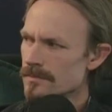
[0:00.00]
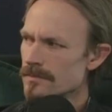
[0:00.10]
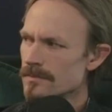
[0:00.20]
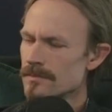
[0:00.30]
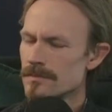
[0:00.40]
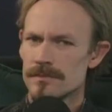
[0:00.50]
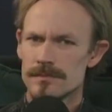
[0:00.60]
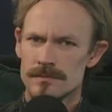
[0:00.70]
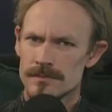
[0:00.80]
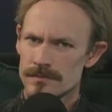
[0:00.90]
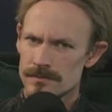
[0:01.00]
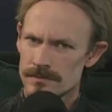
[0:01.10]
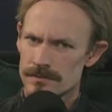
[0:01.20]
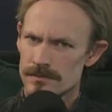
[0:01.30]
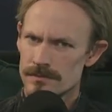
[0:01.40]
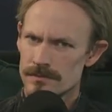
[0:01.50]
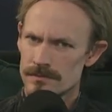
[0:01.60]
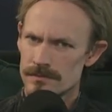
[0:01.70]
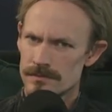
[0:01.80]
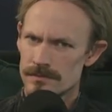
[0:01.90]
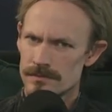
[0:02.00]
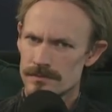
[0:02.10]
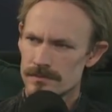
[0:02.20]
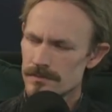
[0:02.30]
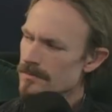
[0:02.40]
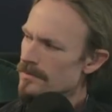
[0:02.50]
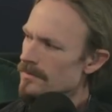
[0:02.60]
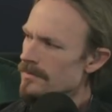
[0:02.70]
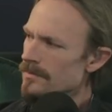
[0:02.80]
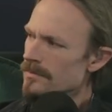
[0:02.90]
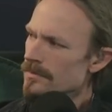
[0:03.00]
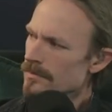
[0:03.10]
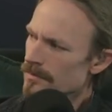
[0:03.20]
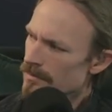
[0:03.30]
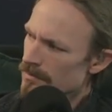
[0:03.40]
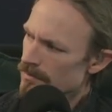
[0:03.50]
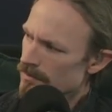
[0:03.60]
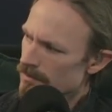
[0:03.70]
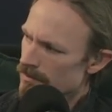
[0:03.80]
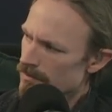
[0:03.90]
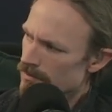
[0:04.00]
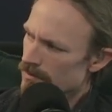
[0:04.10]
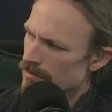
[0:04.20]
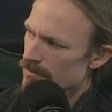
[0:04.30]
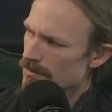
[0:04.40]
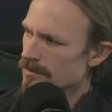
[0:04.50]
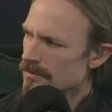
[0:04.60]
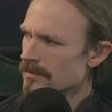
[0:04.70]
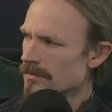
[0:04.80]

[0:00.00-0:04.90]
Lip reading: [no speech]